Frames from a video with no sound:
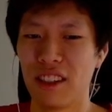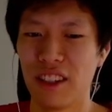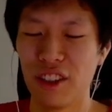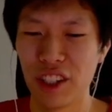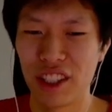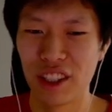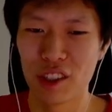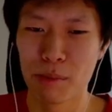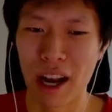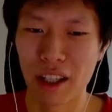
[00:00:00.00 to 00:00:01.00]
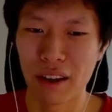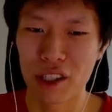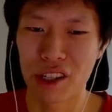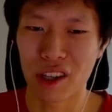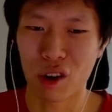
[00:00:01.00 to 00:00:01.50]
Nidalee deals magic damage
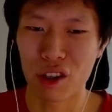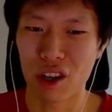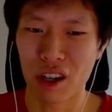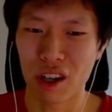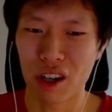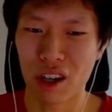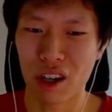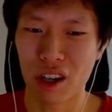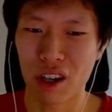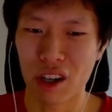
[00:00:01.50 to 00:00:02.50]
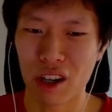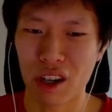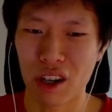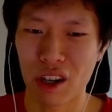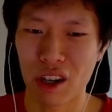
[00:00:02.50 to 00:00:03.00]
to the current target and damage to the
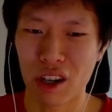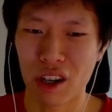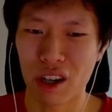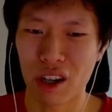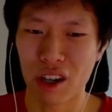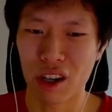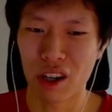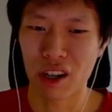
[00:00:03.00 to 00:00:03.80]
nearest enemies.